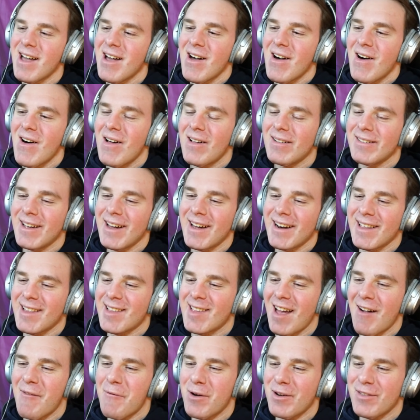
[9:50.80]
Hold on, is
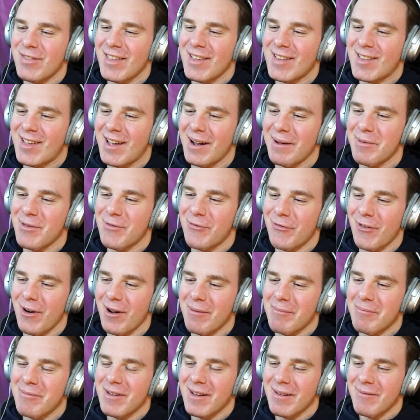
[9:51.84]
that where this comes
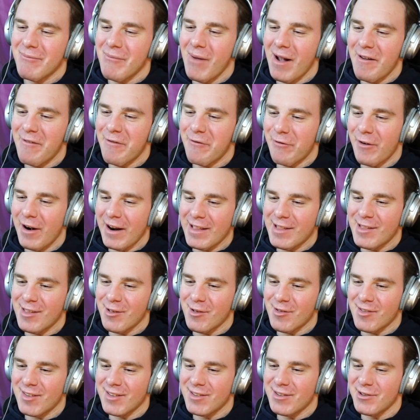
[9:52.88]
from? My friends
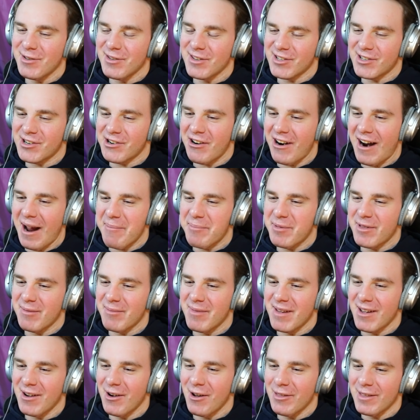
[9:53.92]
used to do this crap to
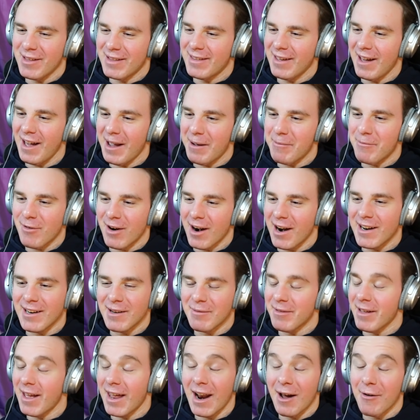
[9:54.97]
me all the time
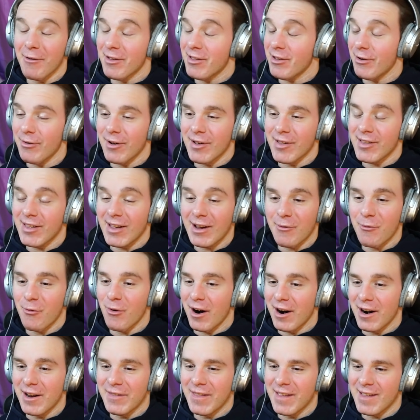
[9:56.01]
randomly, and I was always like, where
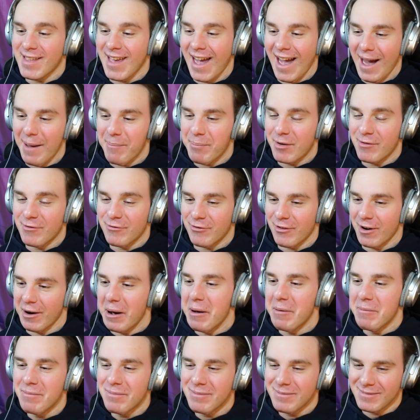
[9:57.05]
did this happen
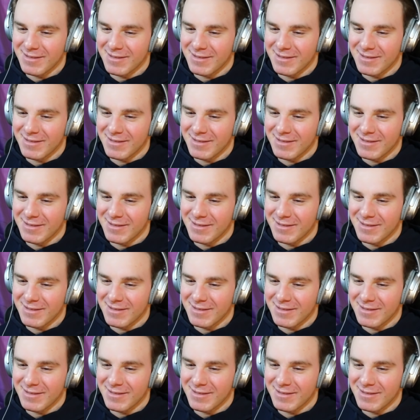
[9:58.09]
from?